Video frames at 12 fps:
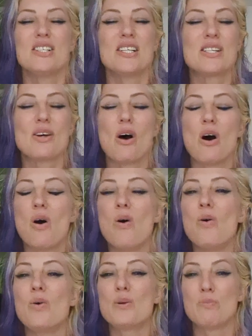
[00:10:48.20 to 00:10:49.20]
just to
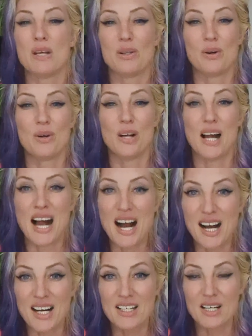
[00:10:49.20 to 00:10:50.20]
hold a pillow,
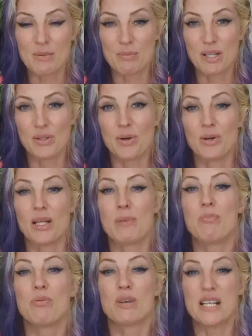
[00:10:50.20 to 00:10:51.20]
hug a pillow,
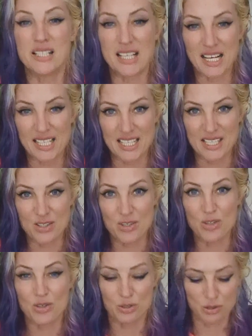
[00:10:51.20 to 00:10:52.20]
like bring that
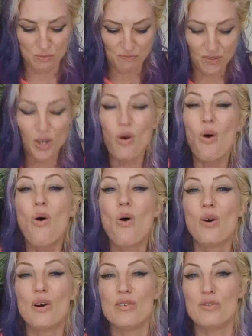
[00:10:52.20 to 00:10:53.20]
into the
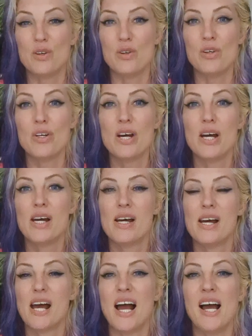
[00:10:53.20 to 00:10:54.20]
core of you.
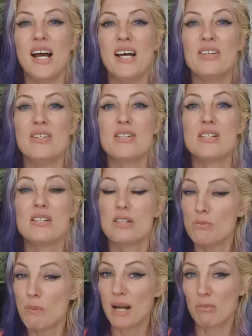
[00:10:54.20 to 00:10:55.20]
And
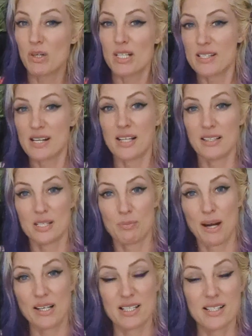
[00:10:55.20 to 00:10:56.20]
you might want to start this
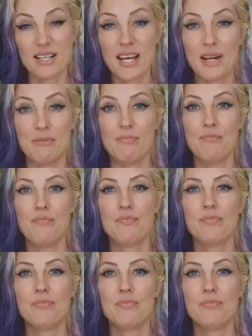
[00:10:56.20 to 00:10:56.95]
practice again,